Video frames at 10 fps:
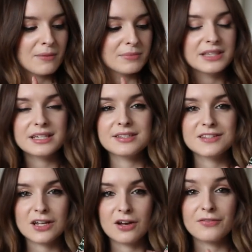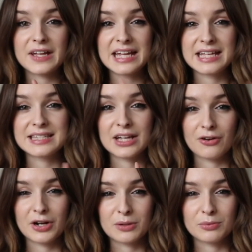But this stuff is
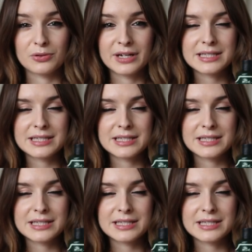incredible.